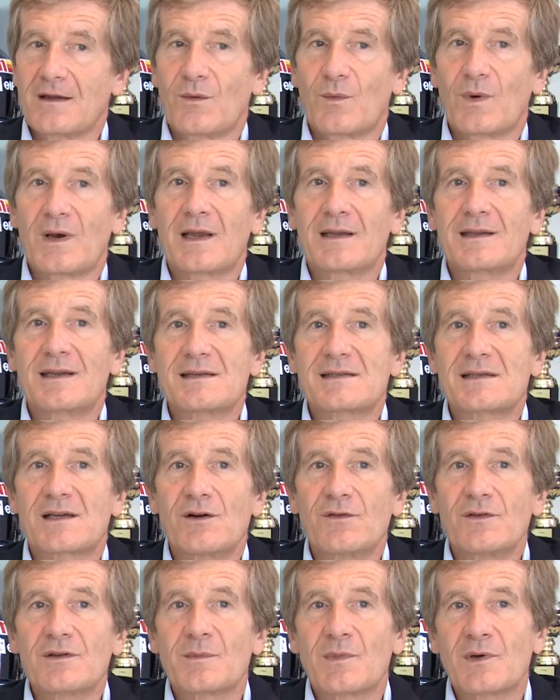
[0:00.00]
Well, I
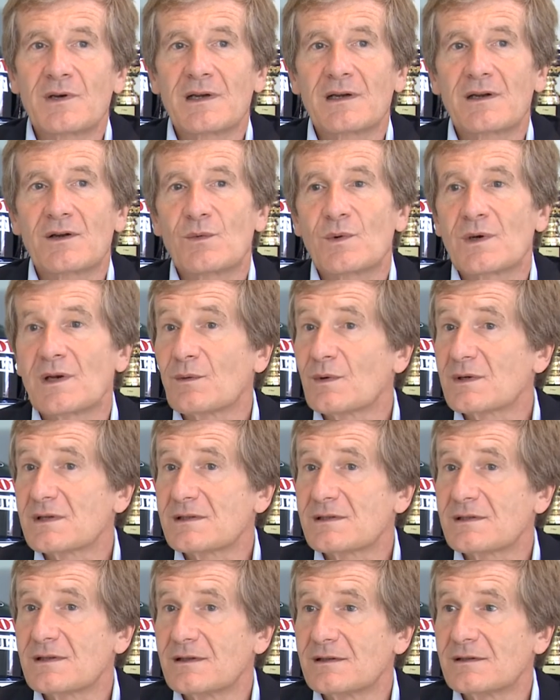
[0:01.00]
discovered Monaco
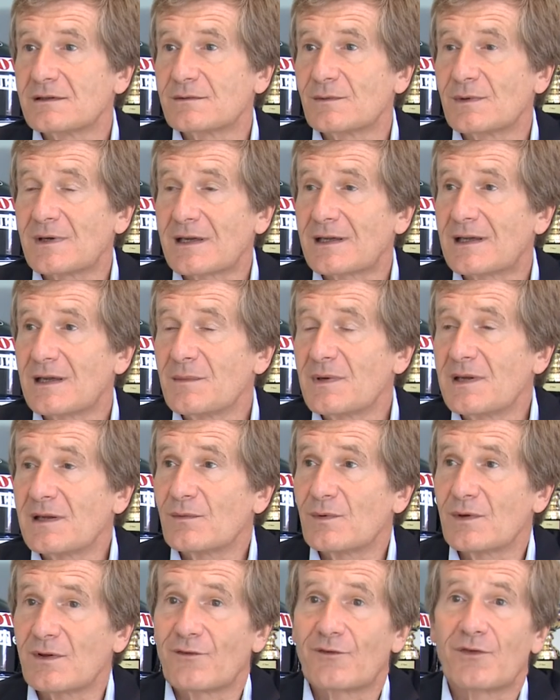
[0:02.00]
when I came here
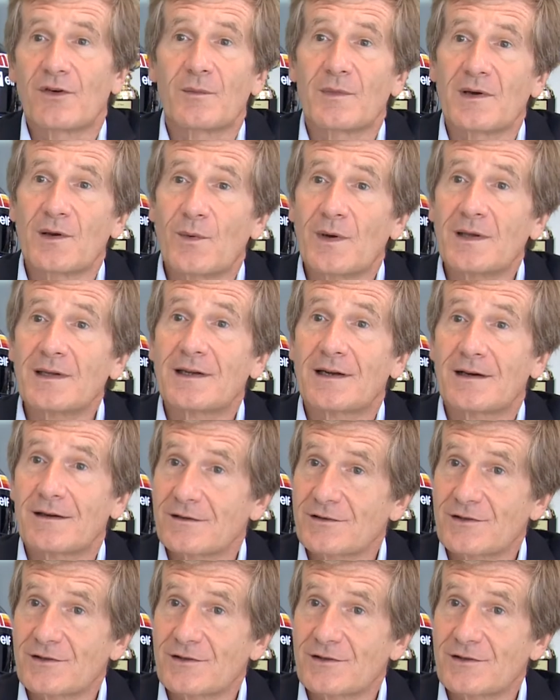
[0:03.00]
with the Formula One car.